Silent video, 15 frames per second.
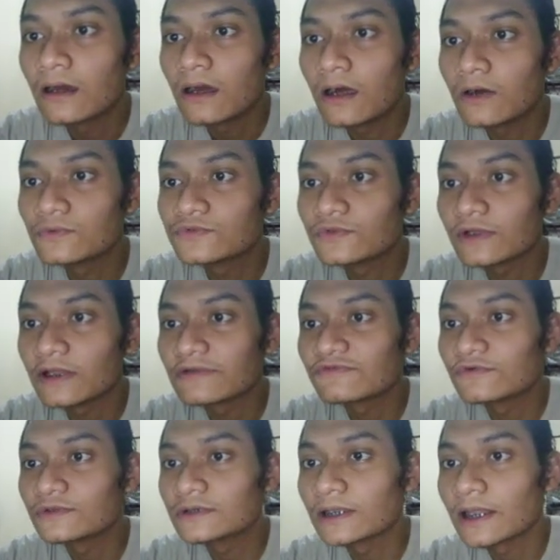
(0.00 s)
how to live
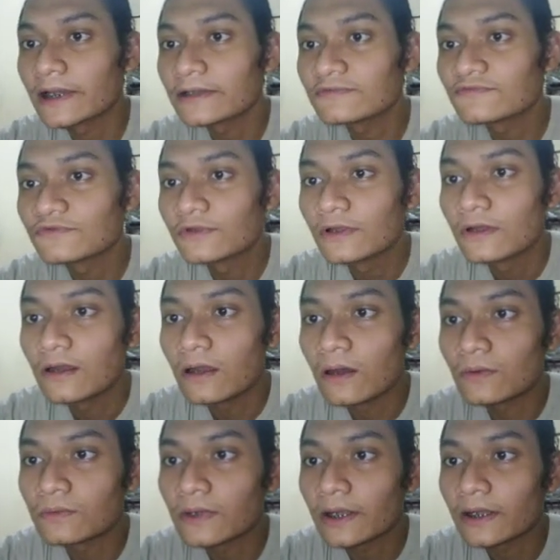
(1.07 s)
good life, all
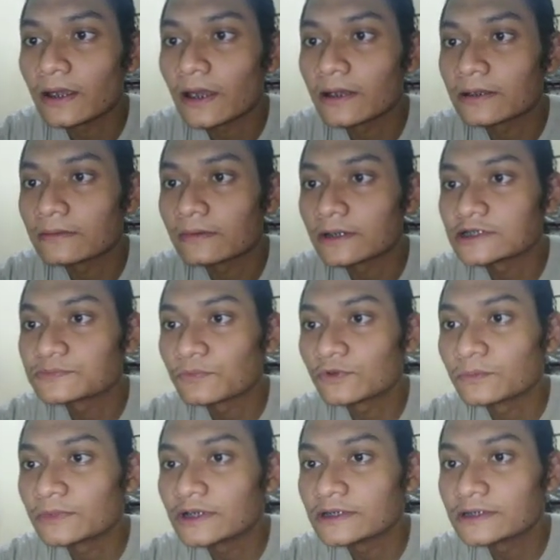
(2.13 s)
right and
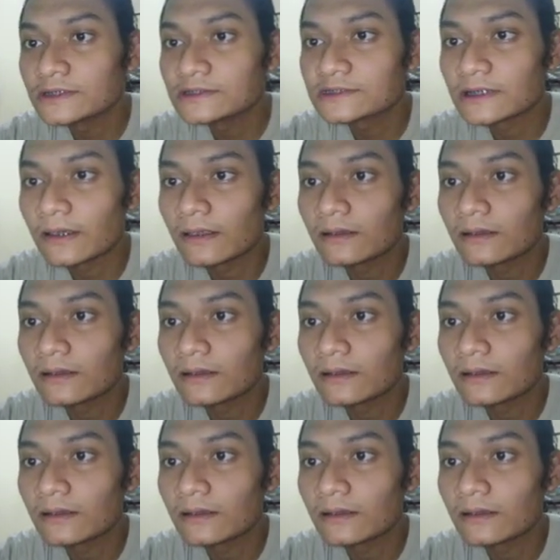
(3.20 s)
responsibilities,